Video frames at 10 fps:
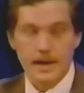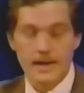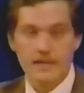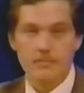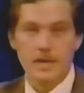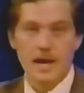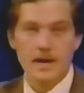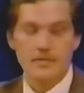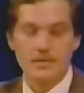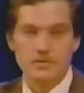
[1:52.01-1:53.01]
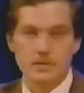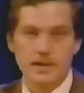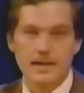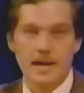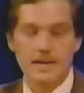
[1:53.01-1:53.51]
An FBI
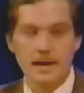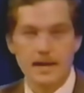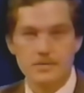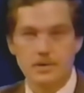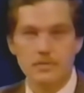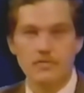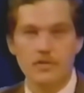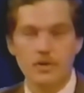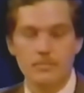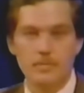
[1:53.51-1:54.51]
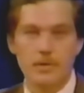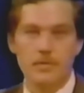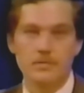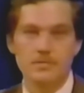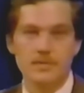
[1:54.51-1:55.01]
official in Atlanta has confirmed the
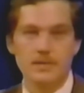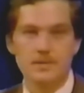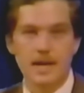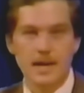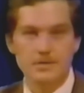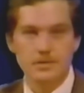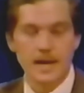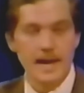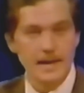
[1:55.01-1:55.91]
Bureau's investigation